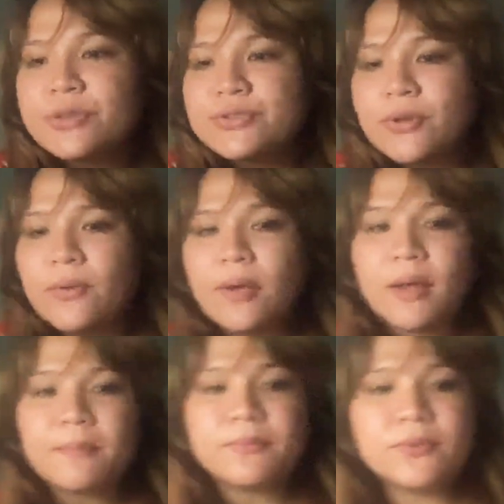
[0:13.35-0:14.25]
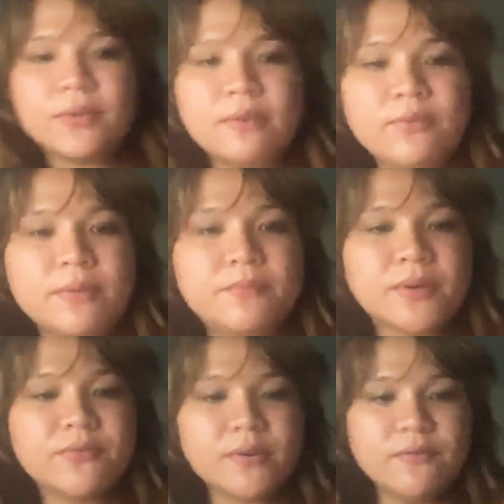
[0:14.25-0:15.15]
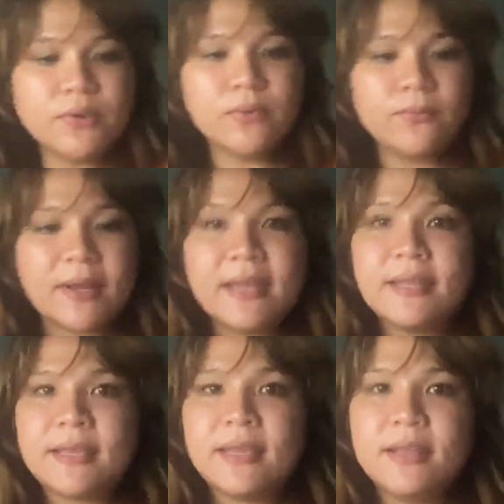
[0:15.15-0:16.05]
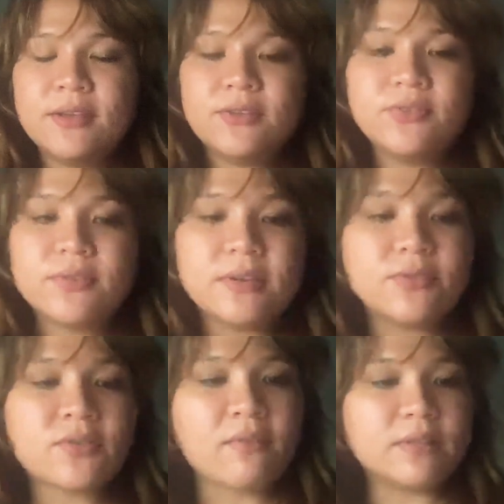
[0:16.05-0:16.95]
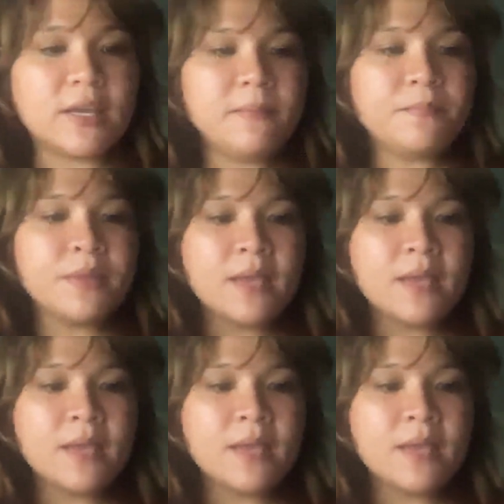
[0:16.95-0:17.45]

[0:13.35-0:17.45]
To give you a brief review of what I did during the traveling,